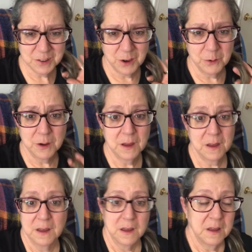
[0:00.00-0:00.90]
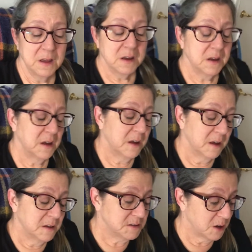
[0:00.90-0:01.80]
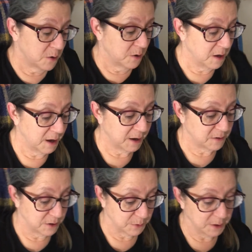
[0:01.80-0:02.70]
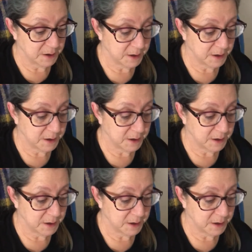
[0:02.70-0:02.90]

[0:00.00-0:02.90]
ago. So, I don't know.